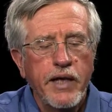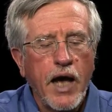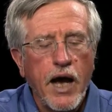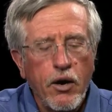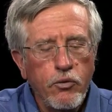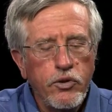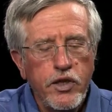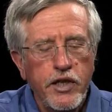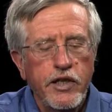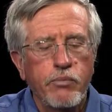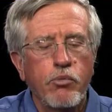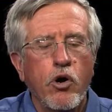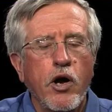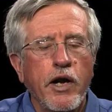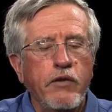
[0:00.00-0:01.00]
out this
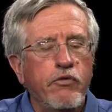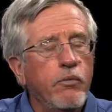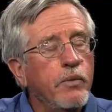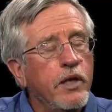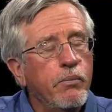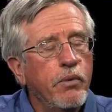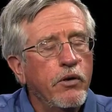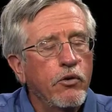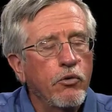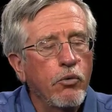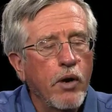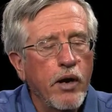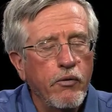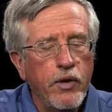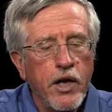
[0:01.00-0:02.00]
brine from deep
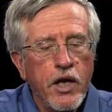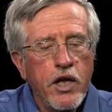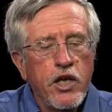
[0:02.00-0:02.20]
underground,